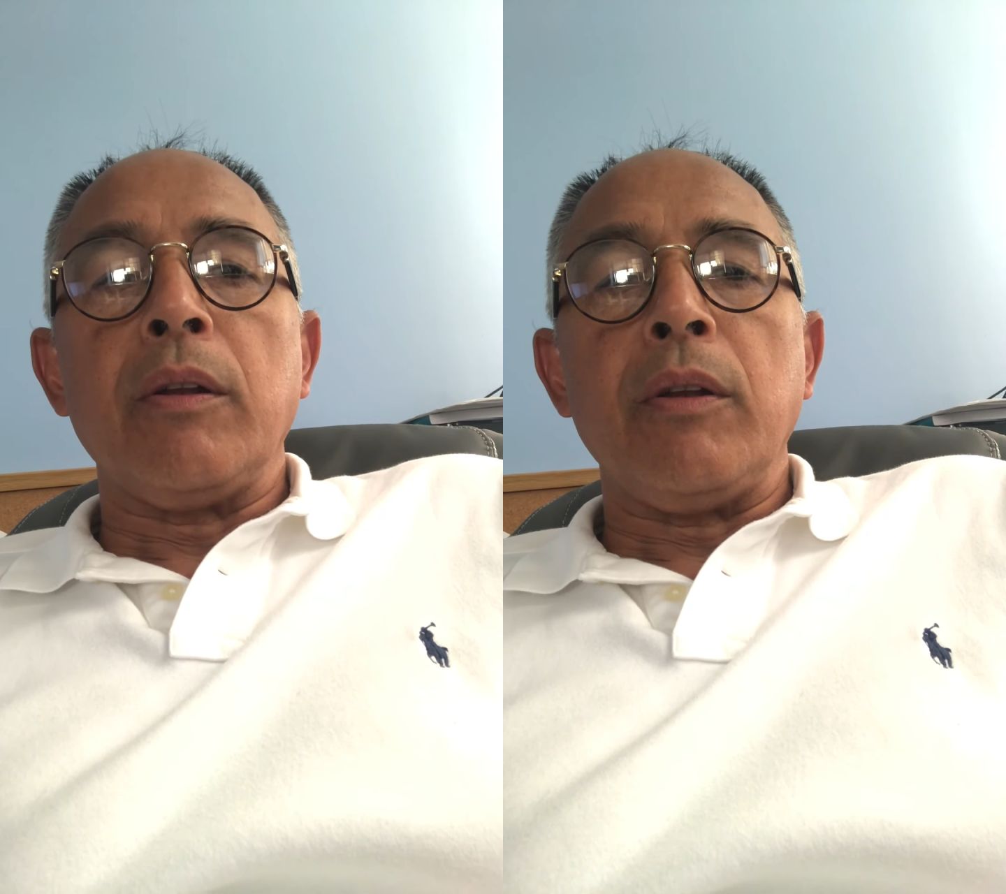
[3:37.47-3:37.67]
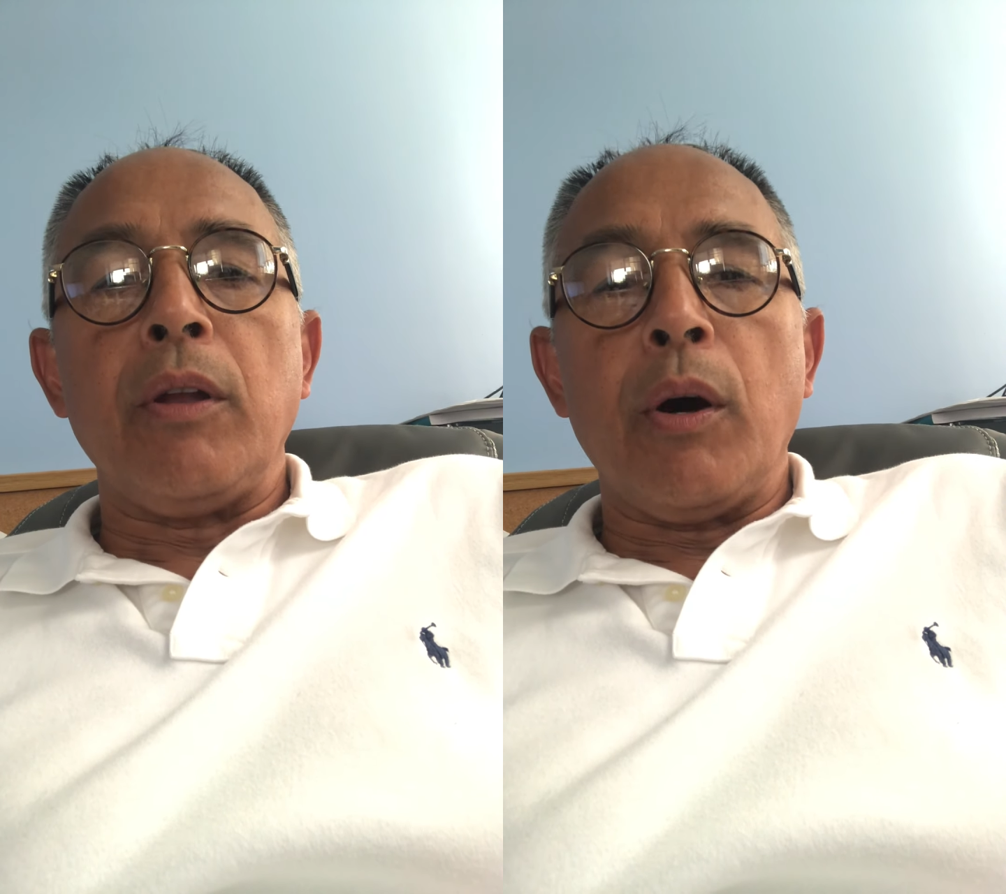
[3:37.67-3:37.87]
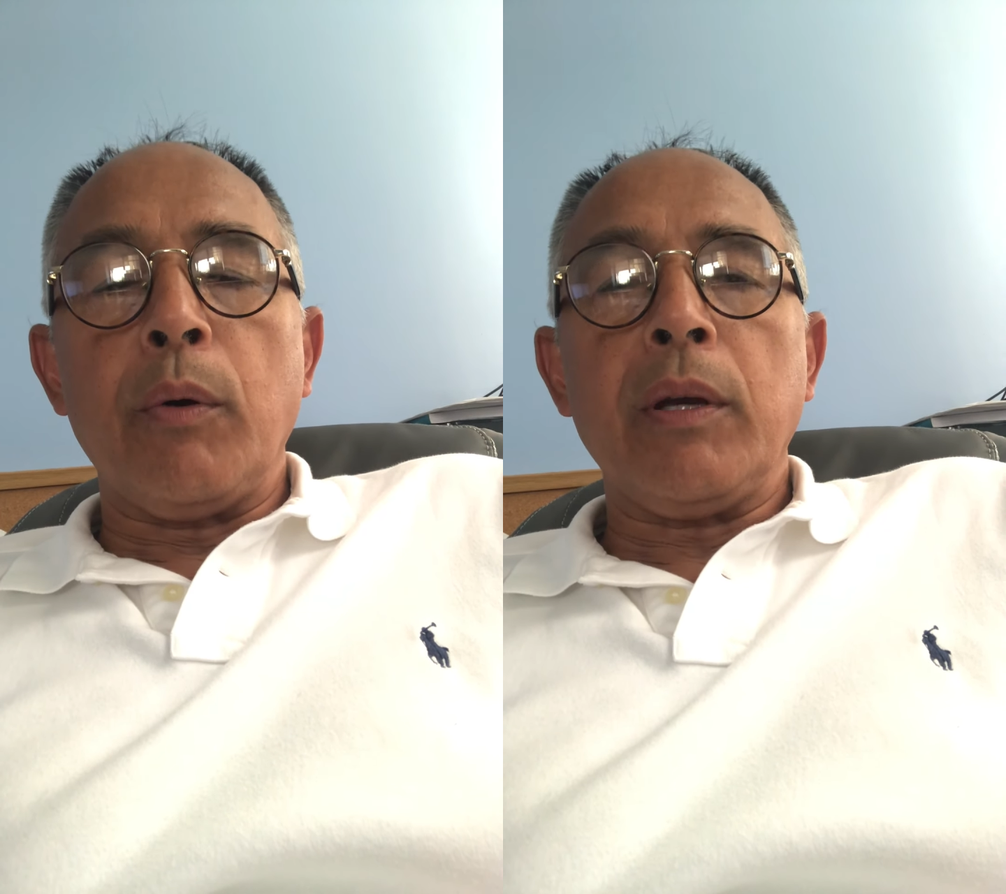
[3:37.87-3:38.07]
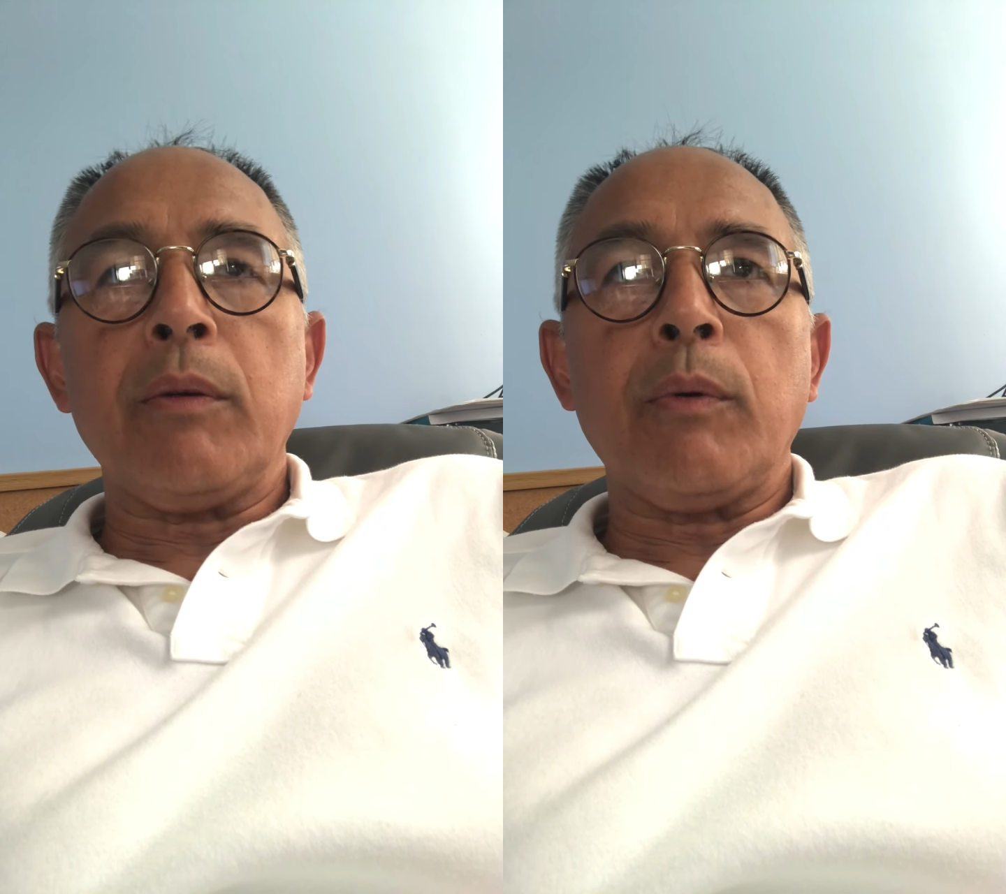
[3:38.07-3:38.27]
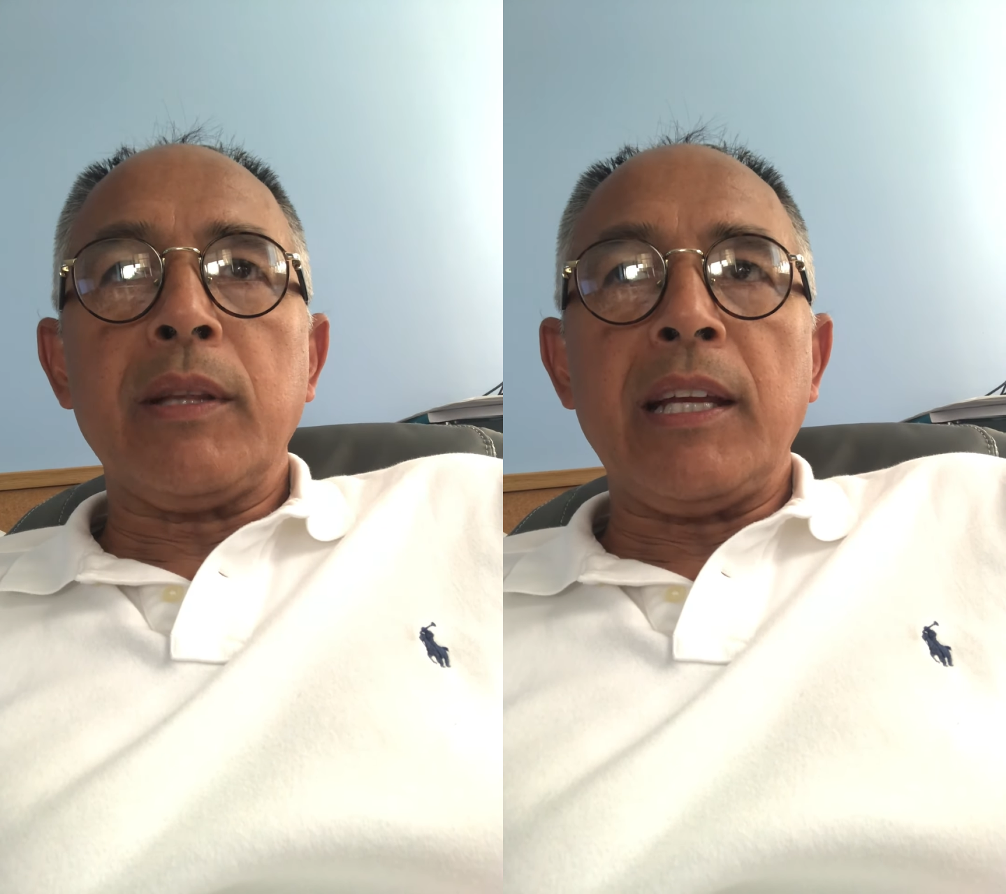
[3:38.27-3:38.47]

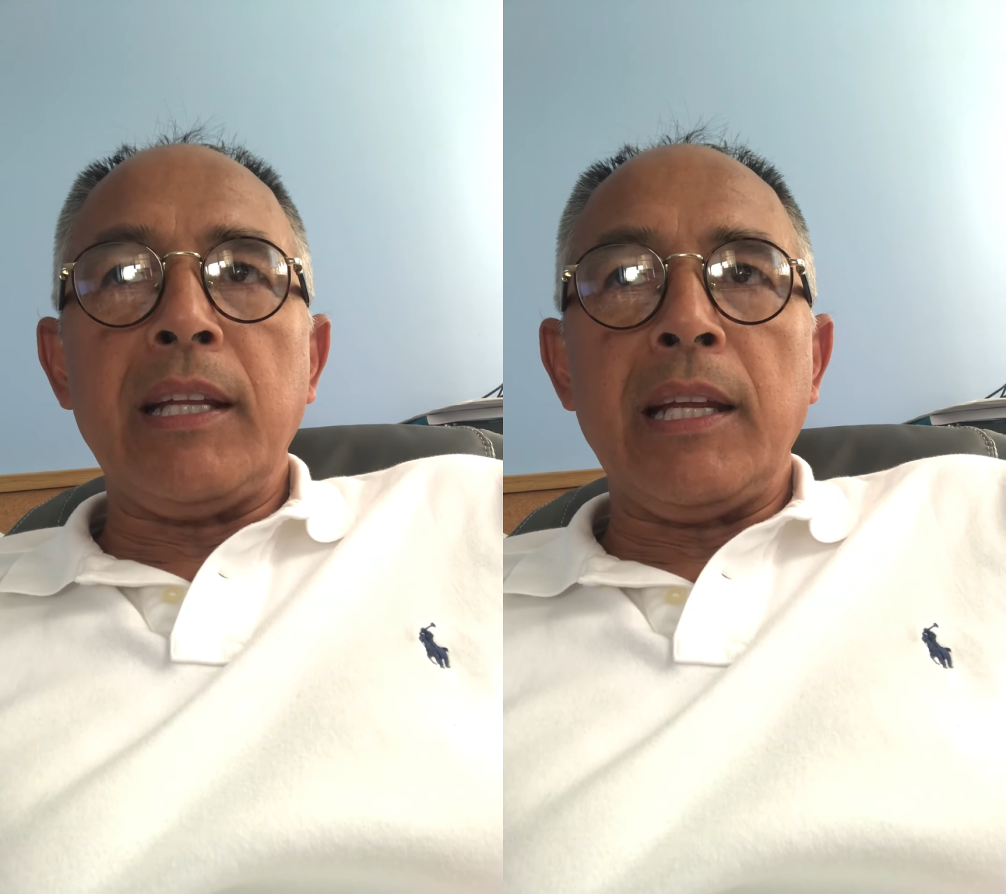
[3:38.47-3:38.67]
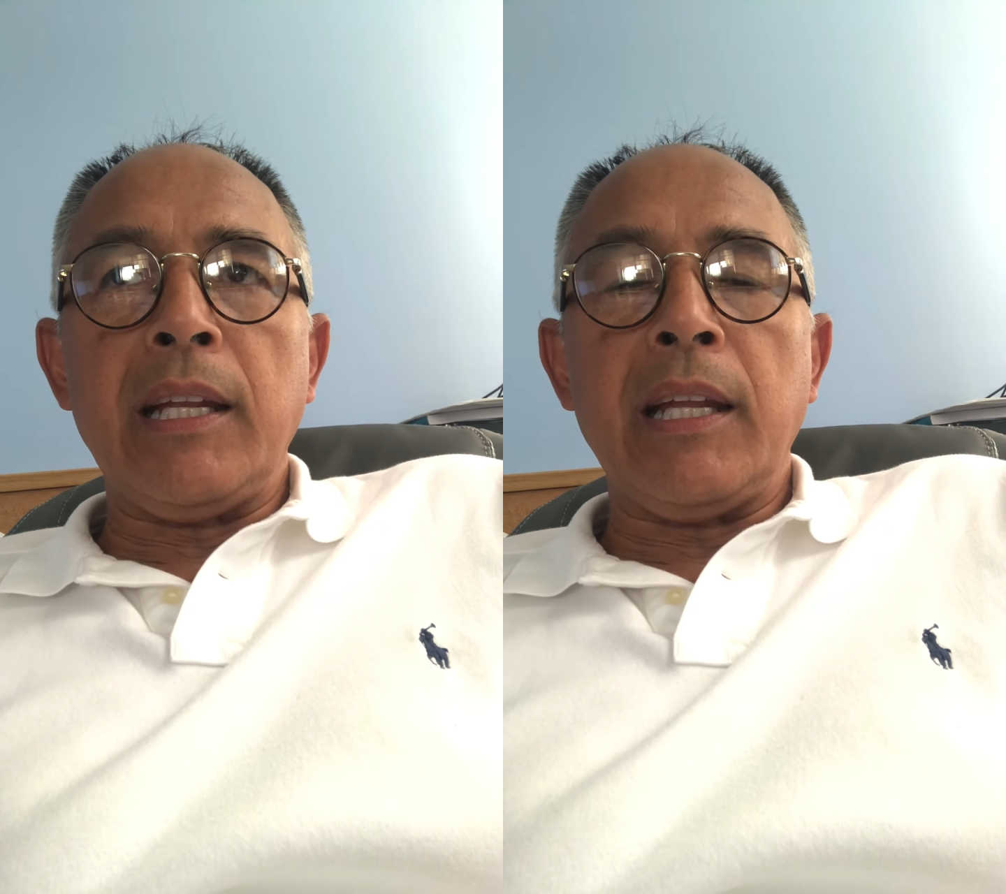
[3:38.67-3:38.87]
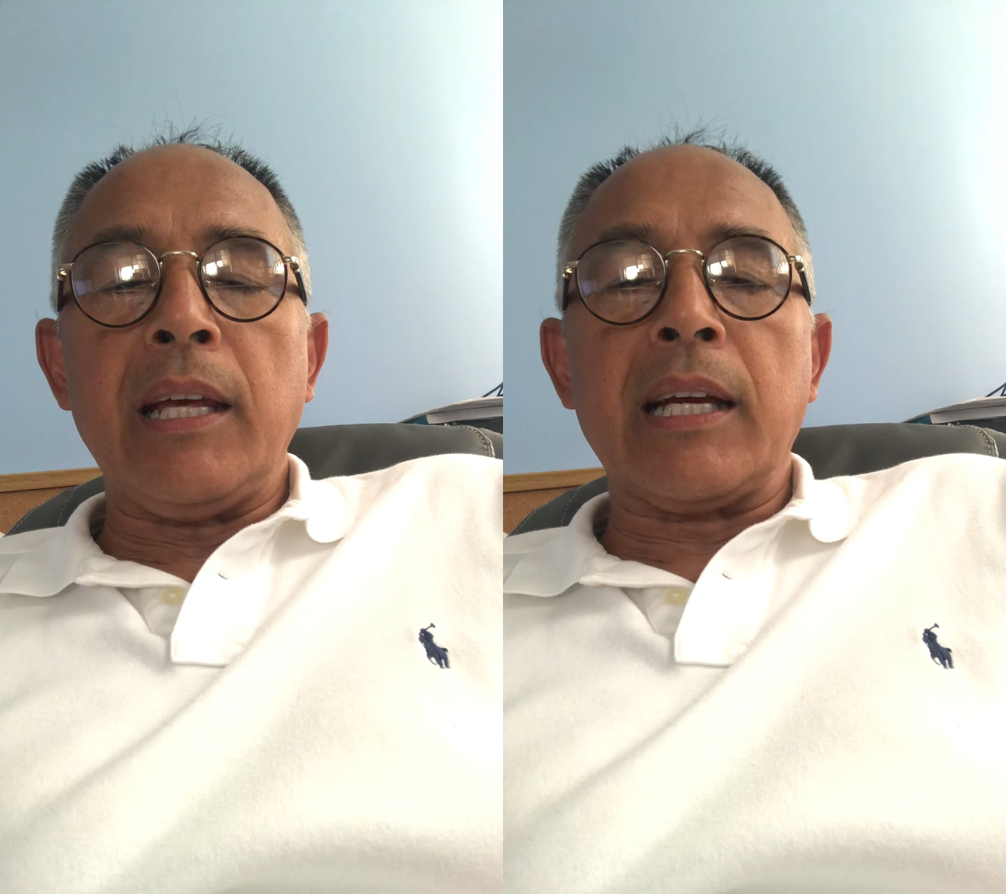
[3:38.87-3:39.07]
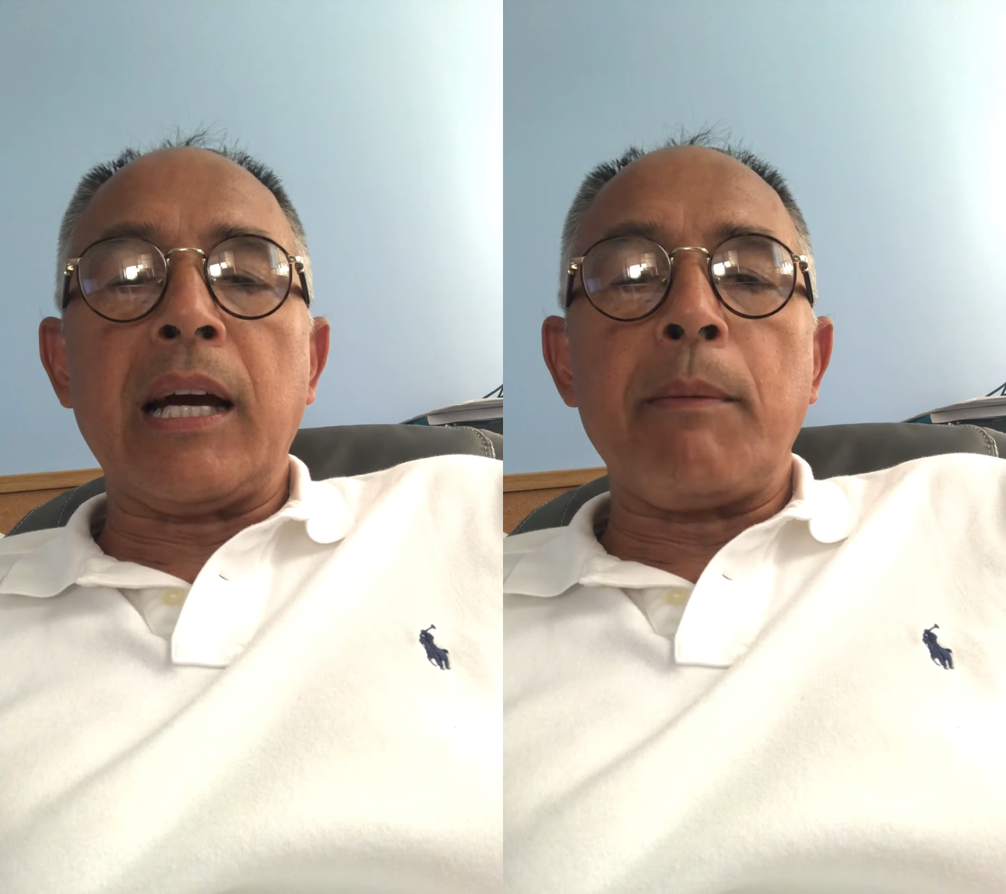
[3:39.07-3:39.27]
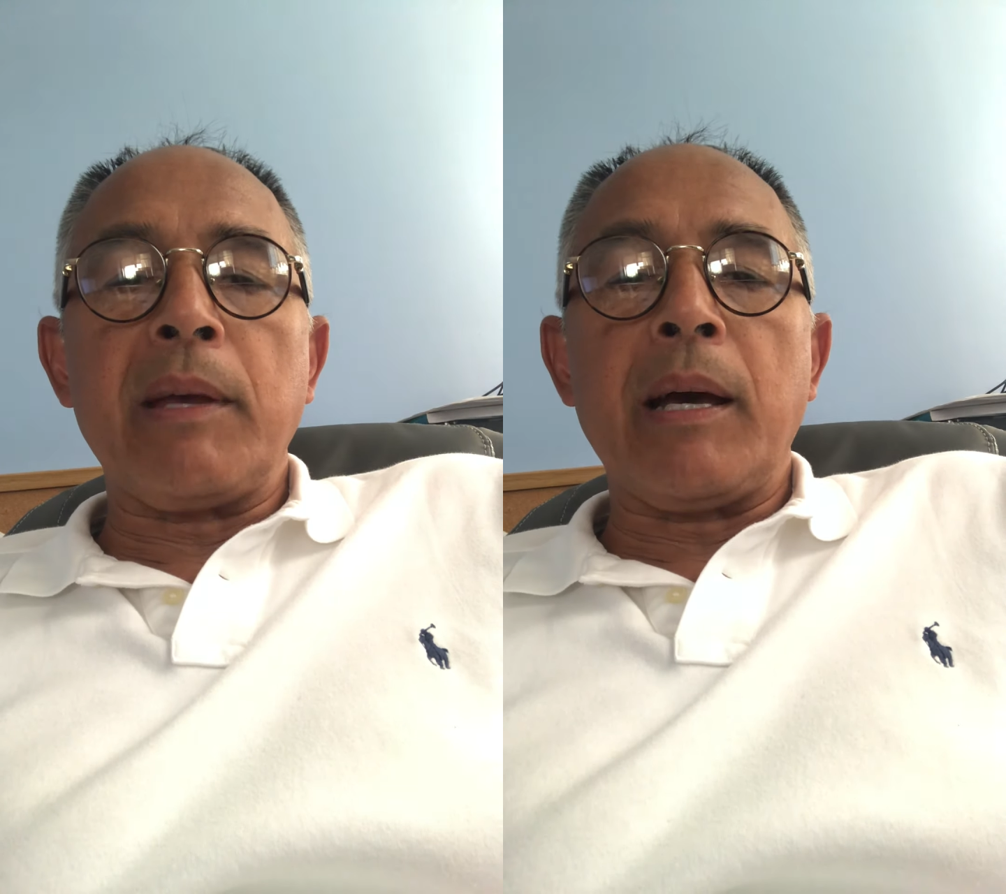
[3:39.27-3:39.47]
knowing what they needed and
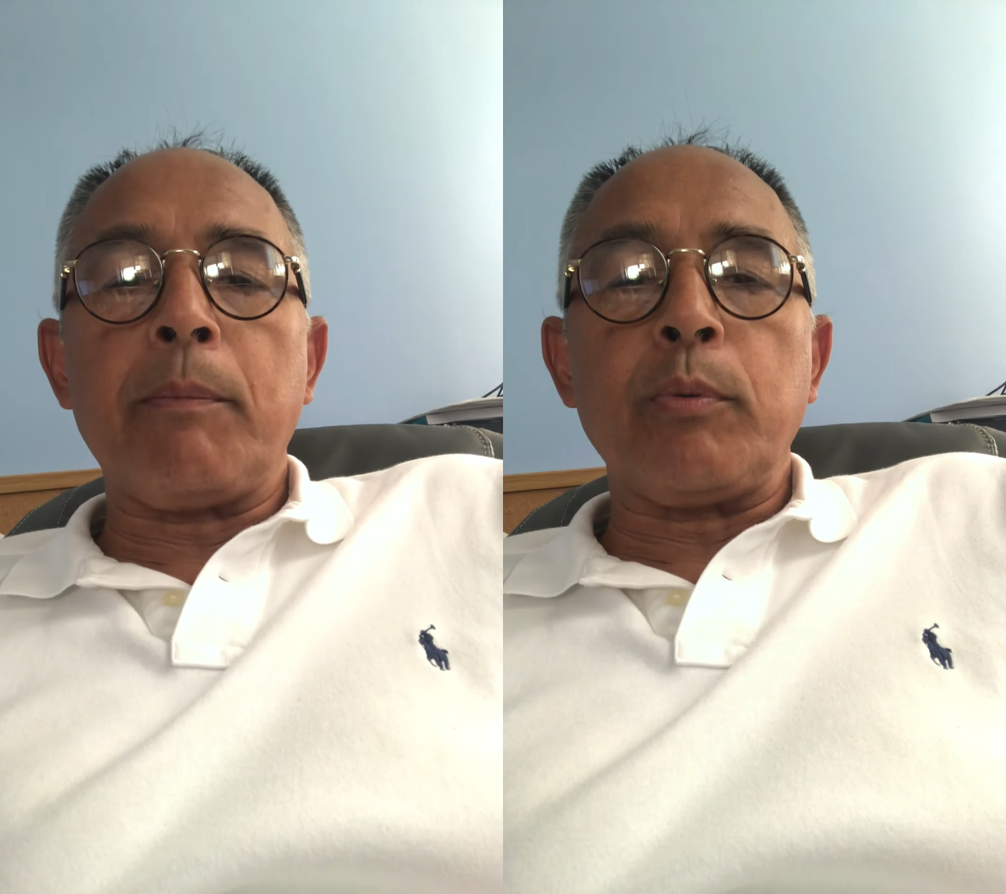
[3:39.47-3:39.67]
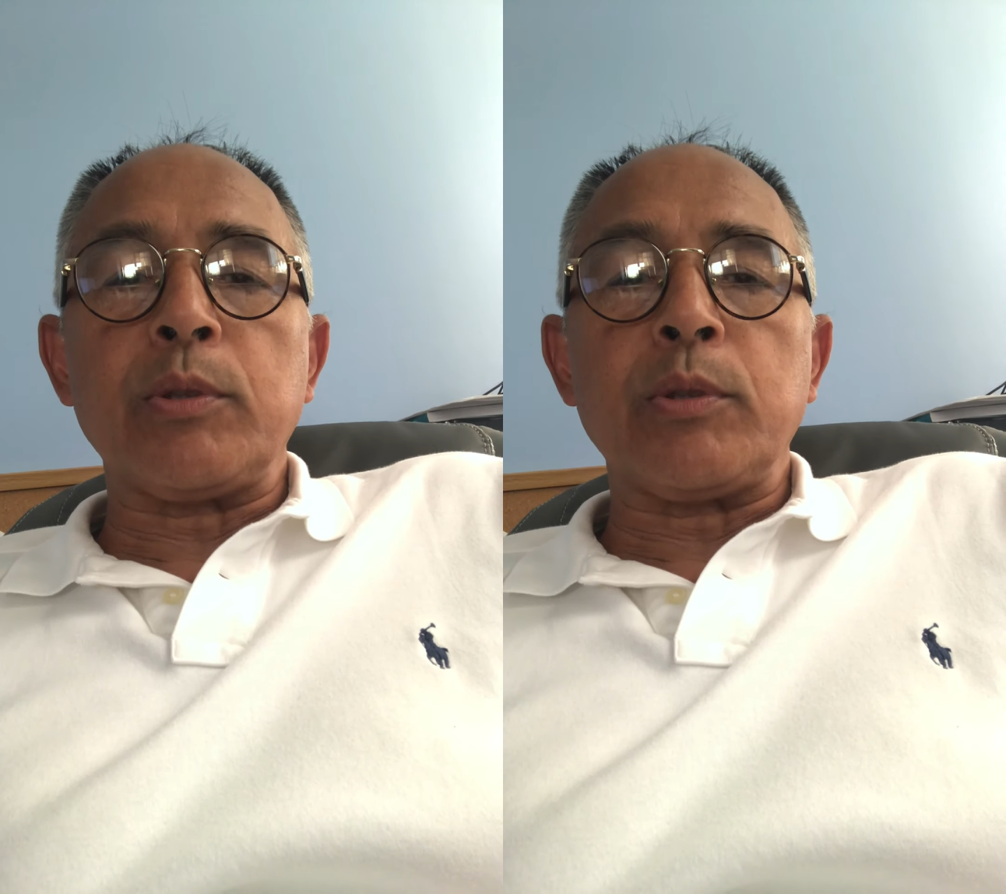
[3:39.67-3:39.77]
coming up